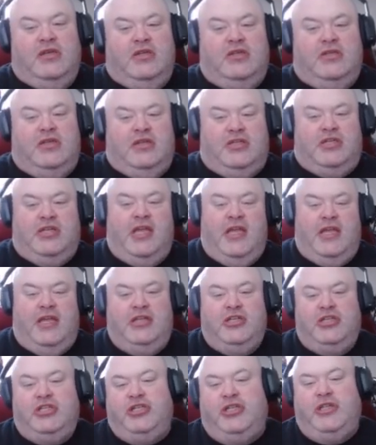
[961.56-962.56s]
to
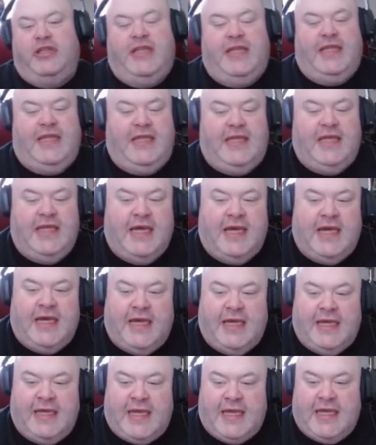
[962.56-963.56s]
change the
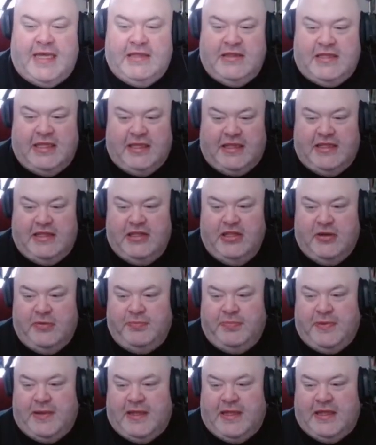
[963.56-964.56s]
uh head to, you know,
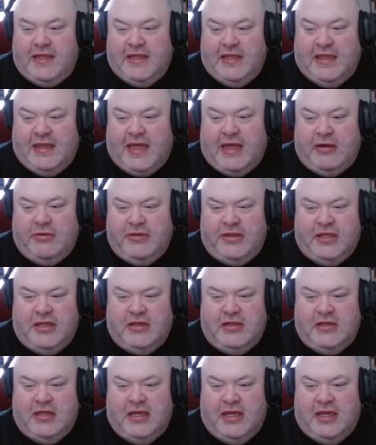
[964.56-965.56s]
be allow the
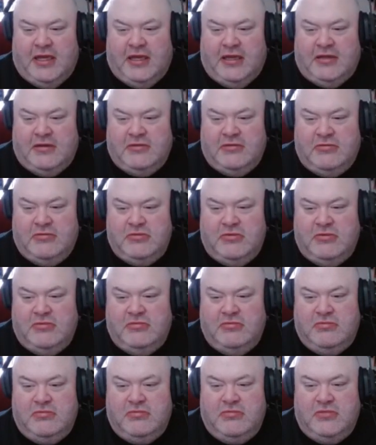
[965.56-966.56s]
uh
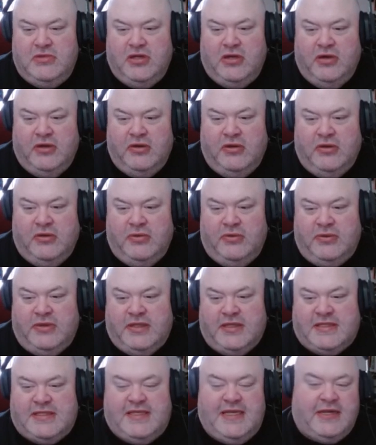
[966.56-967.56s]
oh
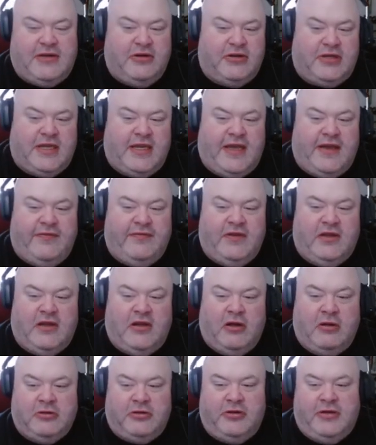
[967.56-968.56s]
the Seeker to have an
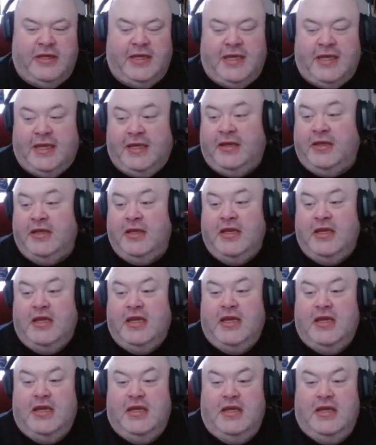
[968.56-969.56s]
alternate head?
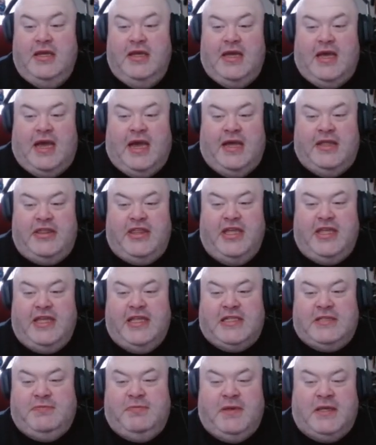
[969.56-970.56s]
I think
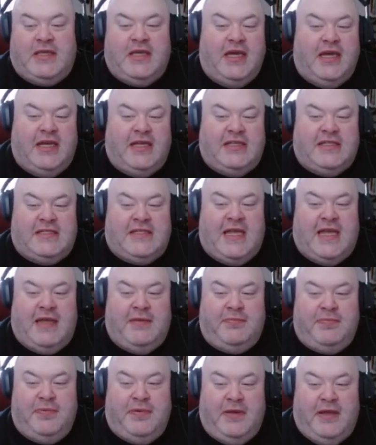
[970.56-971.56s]
it's because
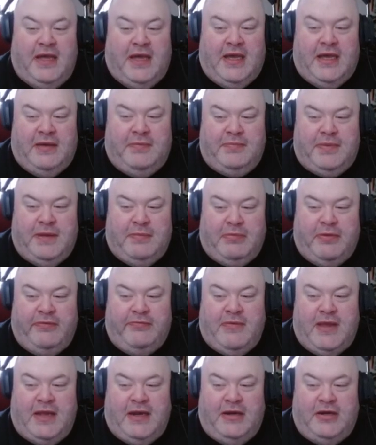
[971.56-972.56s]
that uh people
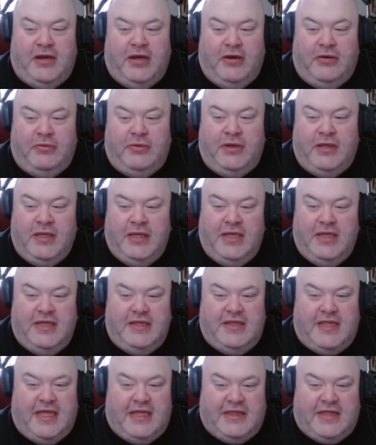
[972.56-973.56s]
have made it known
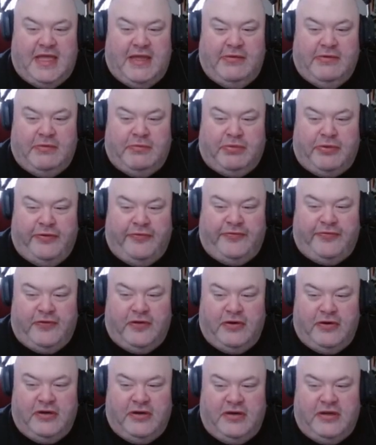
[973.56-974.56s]
that they would
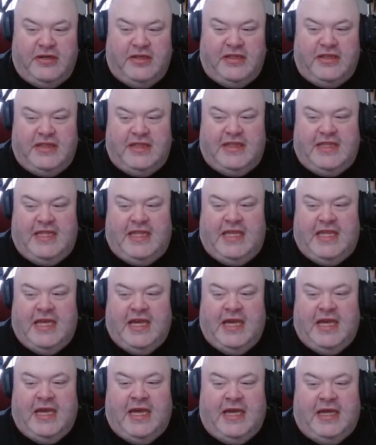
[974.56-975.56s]
prefer the
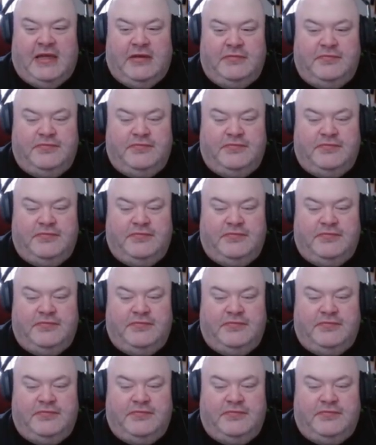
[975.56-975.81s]
uh